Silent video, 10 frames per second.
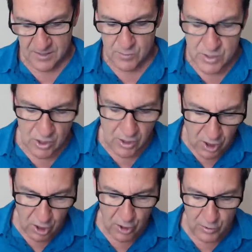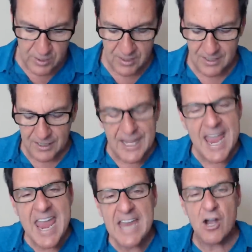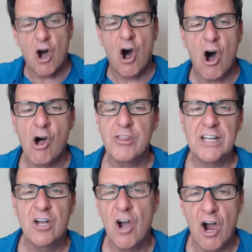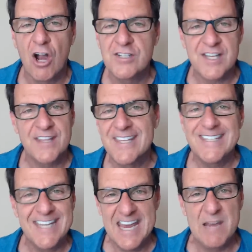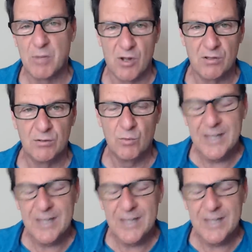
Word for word: To include laying all the cards on the table.